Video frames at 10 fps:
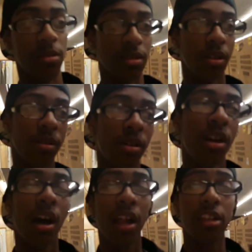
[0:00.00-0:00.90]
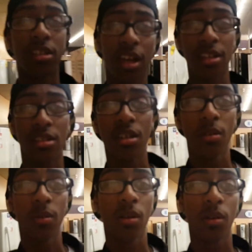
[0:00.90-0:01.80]
So I'll let you guys
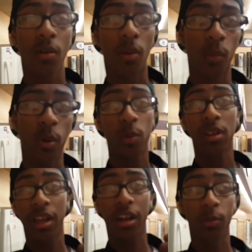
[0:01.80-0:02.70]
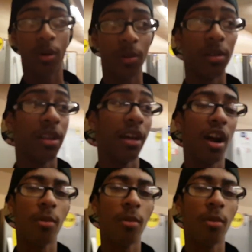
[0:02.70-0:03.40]
know when we're there and what we do there.